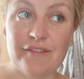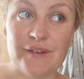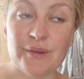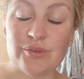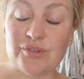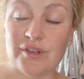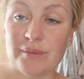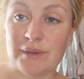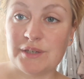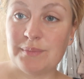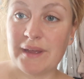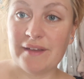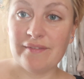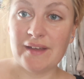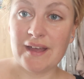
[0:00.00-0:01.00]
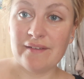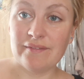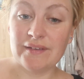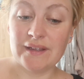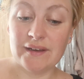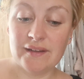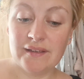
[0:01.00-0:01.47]
feel so much better for
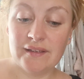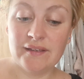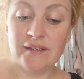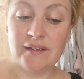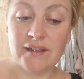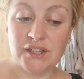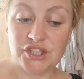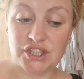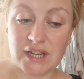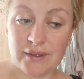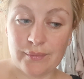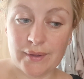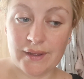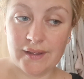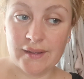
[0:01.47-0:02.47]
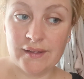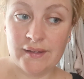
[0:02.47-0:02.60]
having a shower.